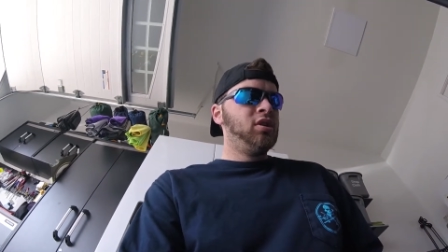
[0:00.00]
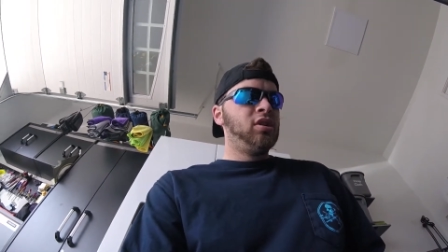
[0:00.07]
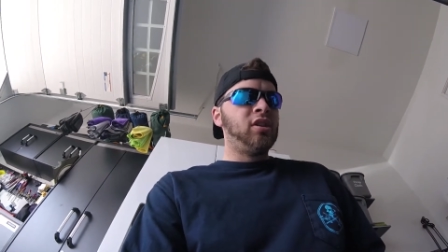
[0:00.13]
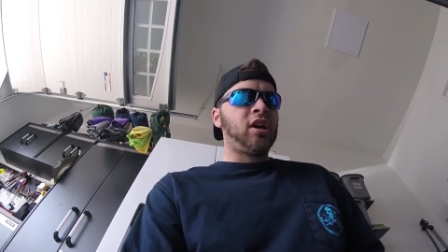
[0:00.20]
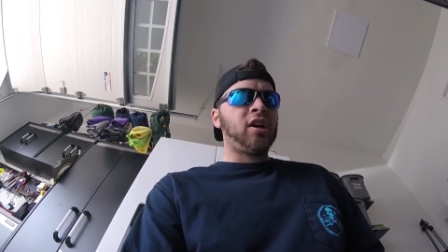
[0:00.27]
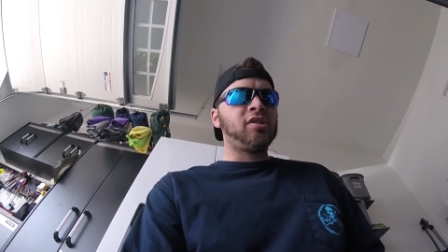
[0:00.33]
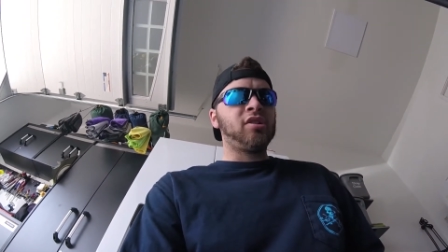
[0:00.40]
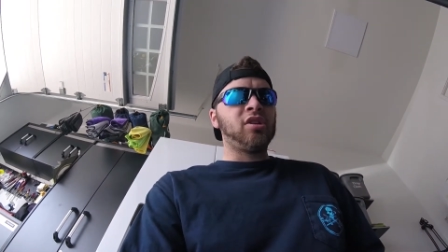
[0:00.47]

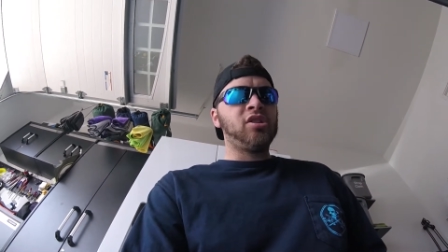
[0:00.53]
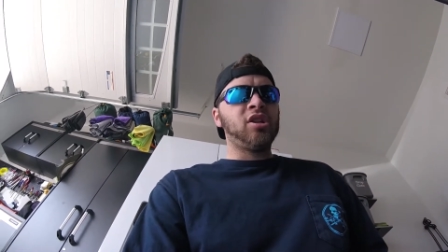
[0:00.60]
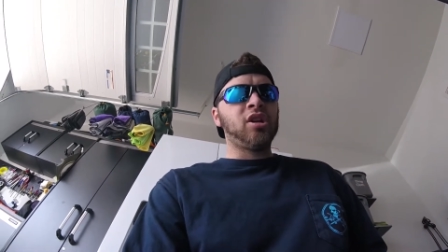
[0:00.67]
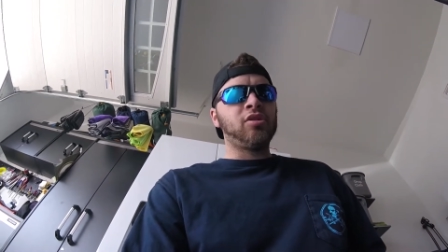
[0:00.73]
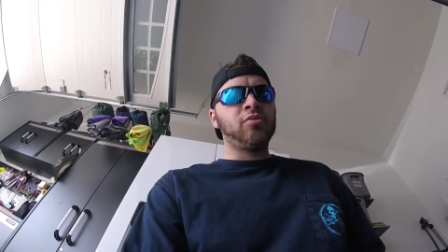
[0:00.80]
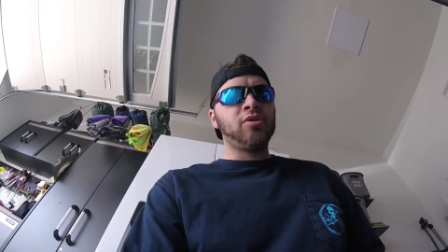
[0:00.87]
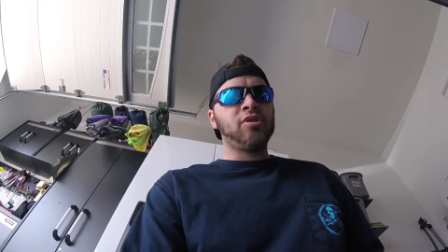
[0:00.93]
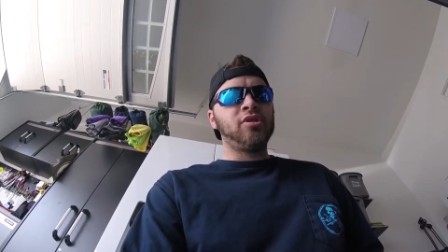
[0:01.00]
last I
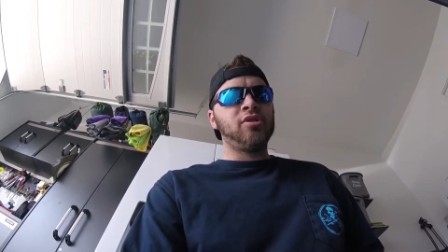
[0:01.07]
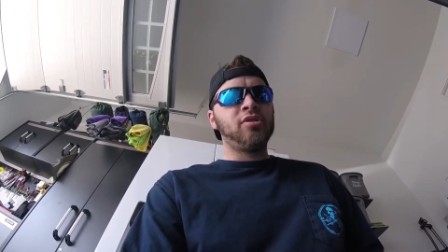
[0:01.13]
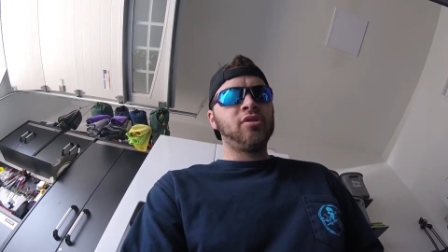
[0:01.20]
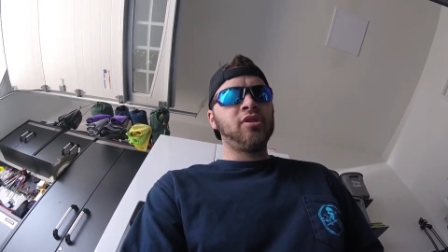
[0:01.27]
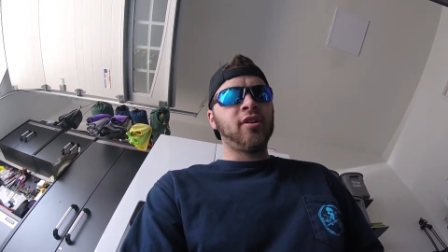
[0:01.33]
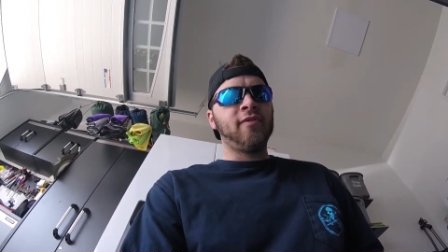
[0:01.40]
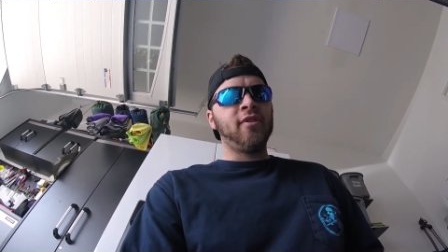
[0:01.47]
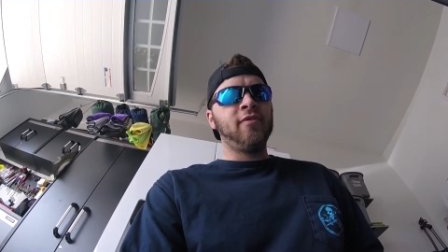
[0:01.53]
checked, was
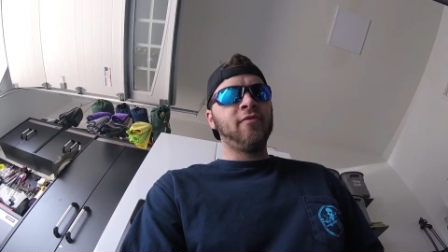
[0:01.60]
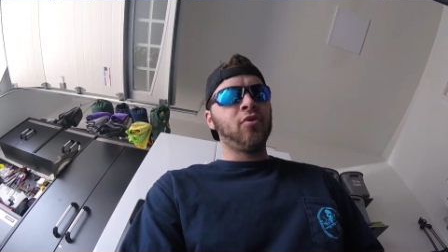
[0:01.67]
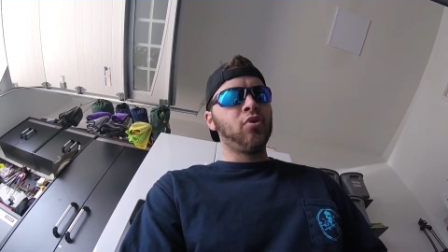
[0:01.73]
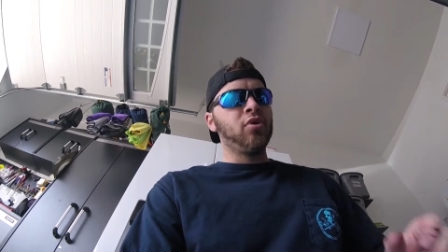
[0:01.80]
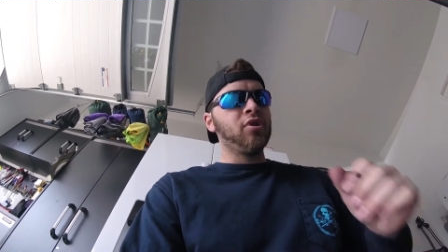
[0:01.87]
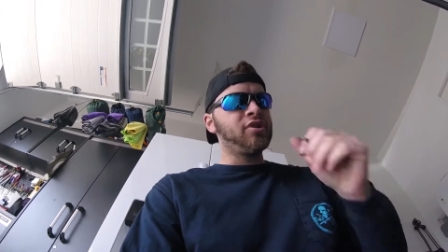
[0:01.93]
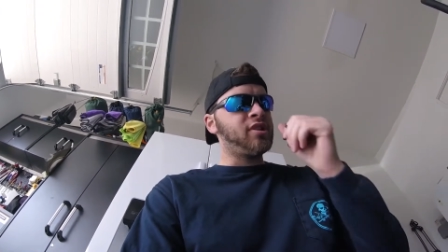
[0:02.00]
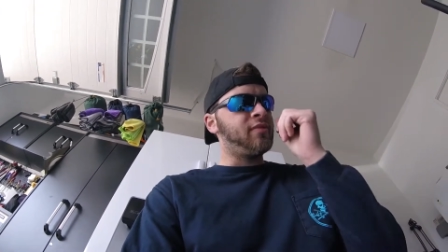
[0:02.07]

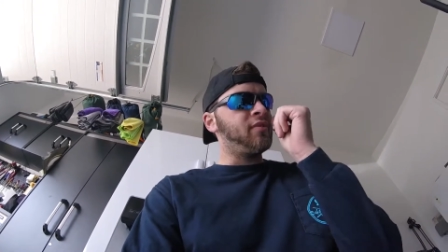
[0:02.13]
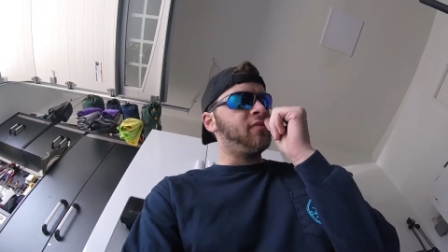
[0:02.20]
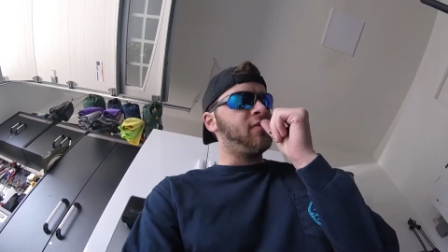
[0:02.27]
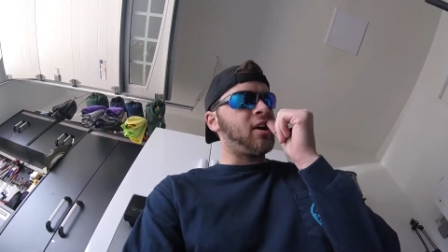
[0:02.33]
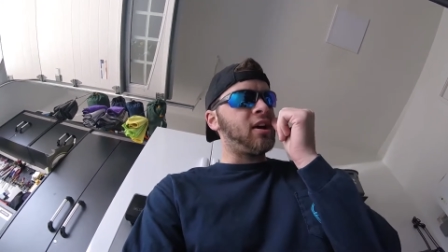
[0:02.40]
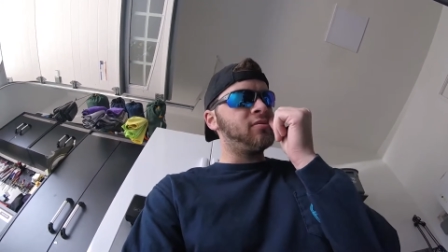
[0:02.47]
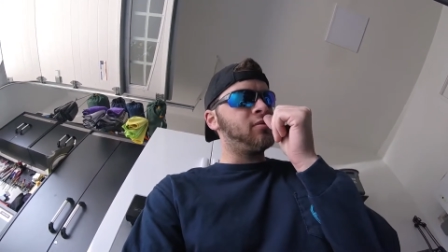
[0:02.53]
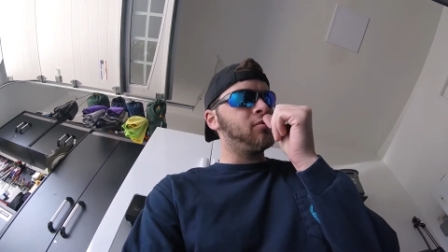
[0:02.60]

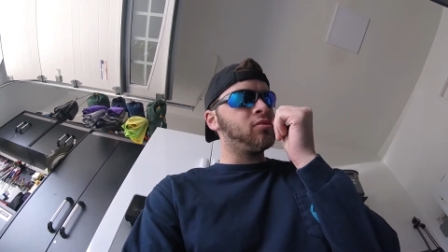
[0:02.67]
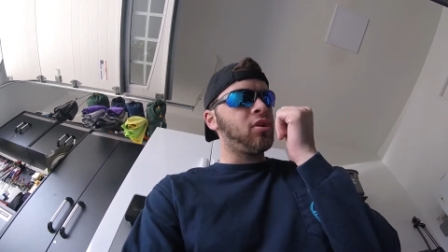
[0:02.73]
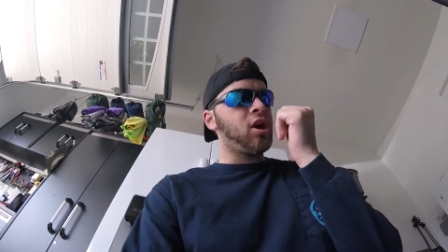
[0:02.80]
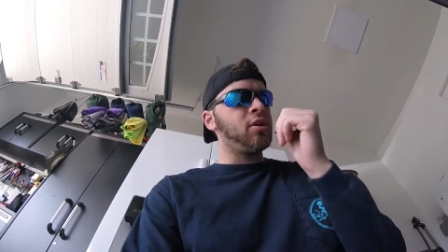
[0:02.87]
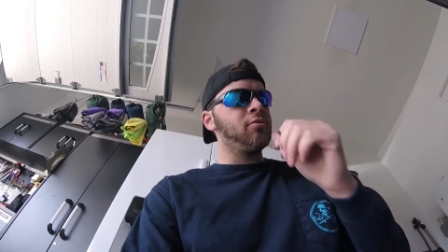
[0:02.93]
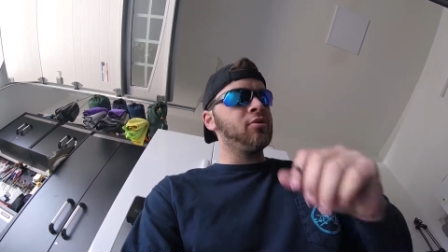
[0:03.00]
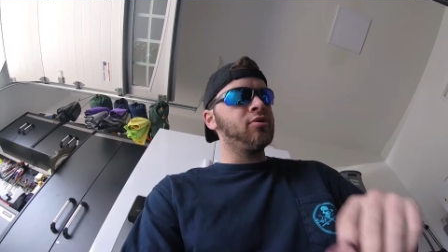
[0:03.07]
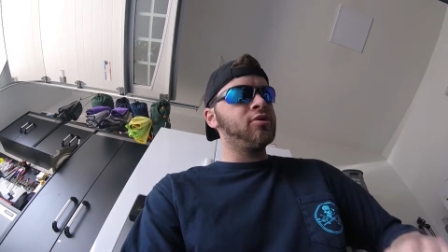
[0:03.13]
75
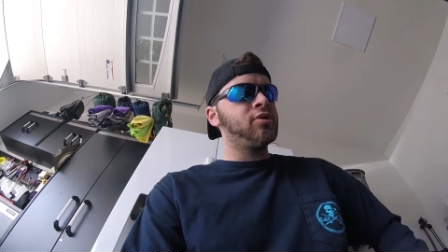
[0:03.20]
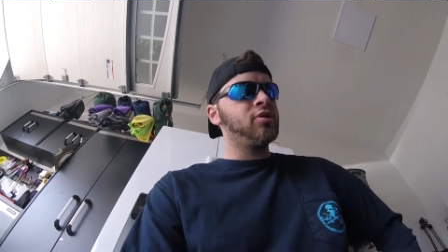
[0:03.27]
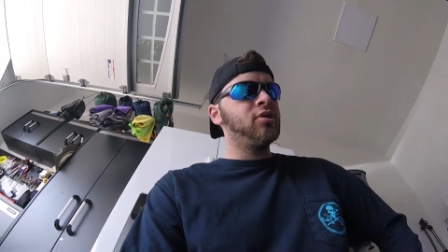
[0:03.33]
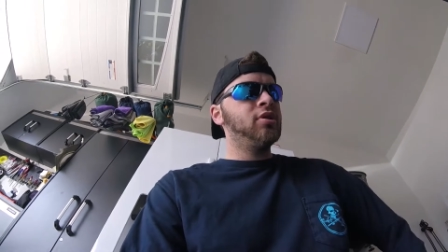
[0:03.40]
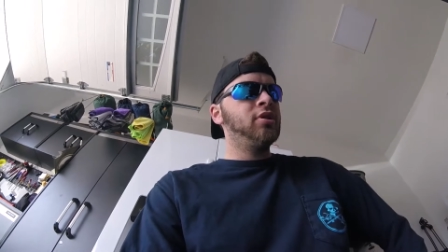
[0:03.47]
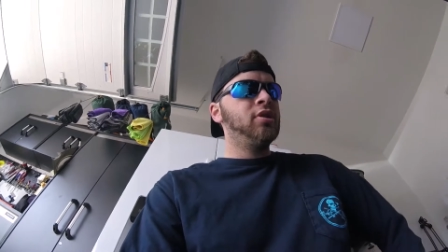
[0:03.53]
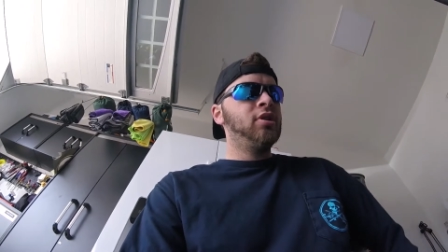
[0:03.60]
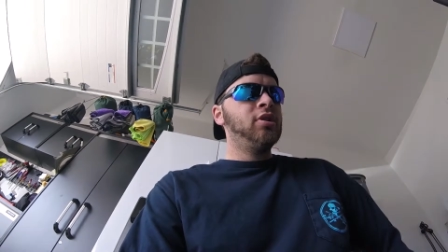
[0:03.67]
subscribers.
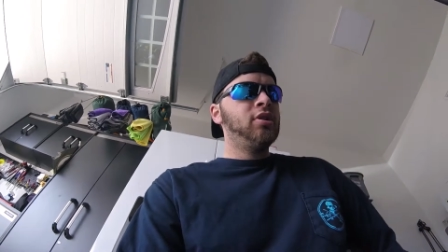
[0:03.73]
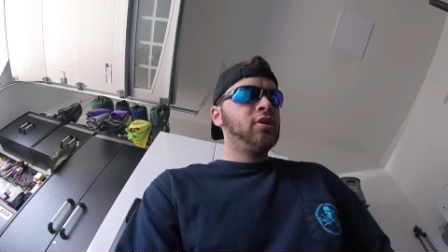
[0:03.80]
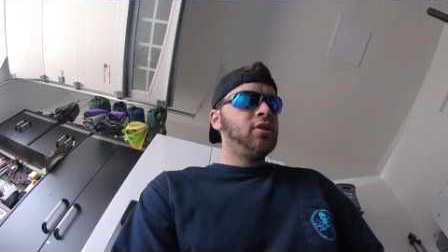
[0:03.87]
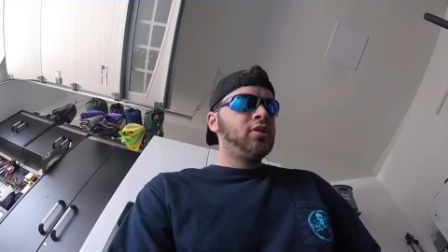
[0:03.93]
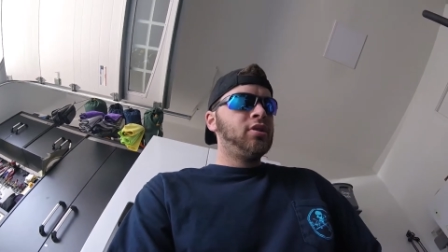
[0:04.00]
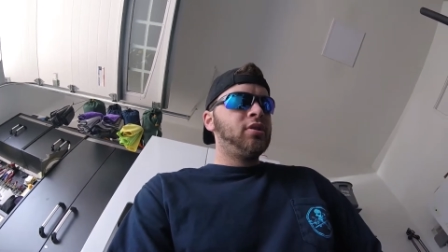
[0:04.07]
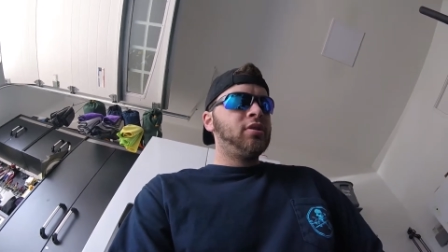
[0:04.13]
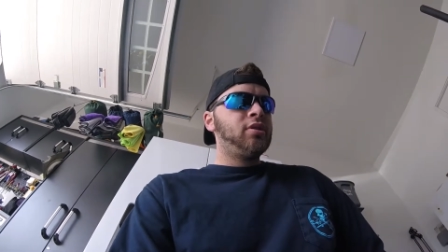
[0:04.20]

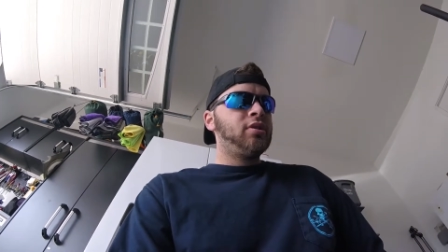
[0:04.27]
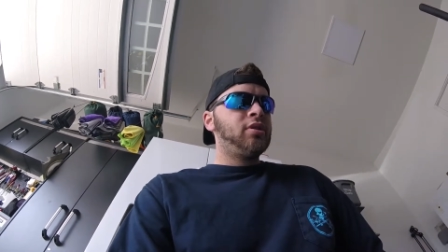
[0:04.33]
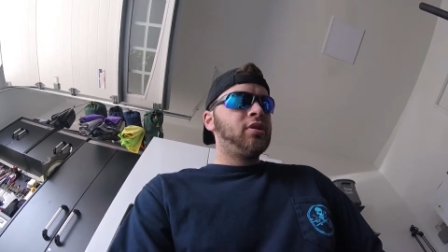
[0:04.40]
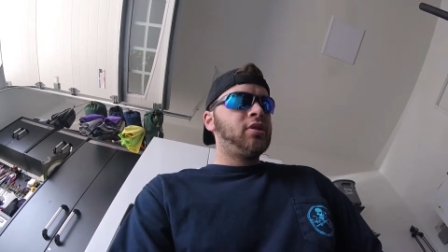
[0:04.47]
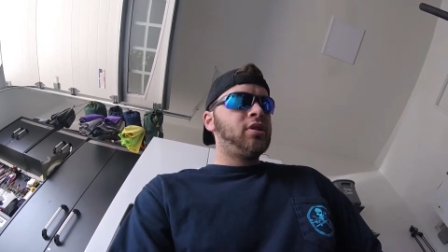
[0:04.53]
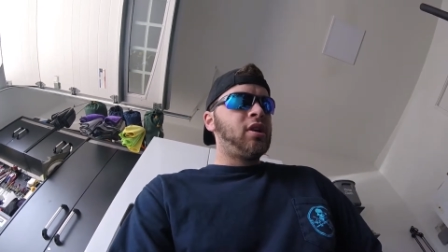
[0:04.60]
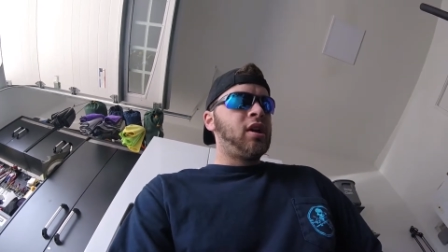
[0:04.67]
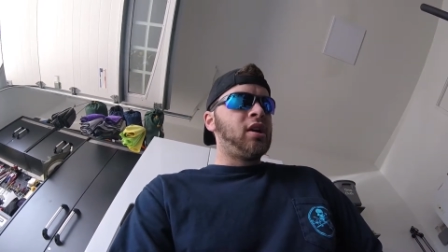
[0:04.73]

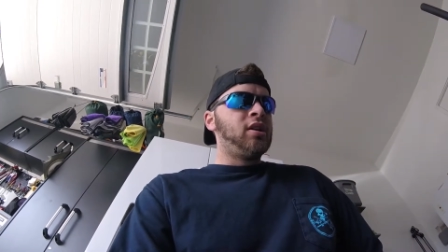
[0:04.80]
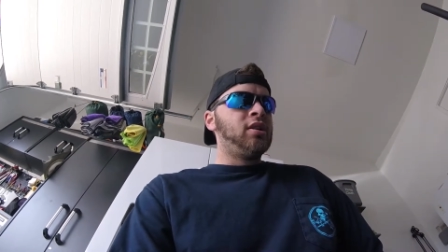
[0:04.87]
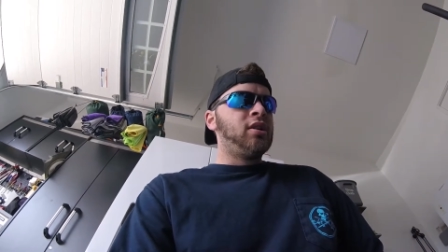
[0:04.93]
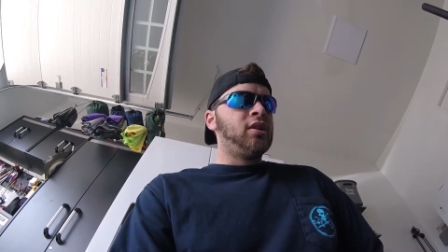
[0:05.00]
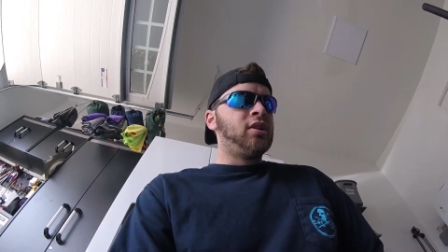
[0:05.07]
And